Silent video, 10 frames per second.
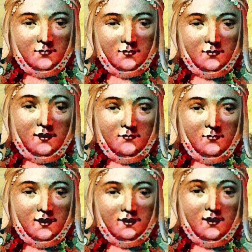It was
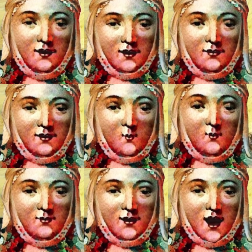a shame that
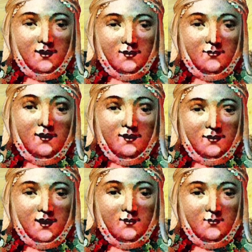Leopold of
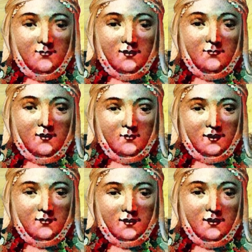Austria kidnapped him in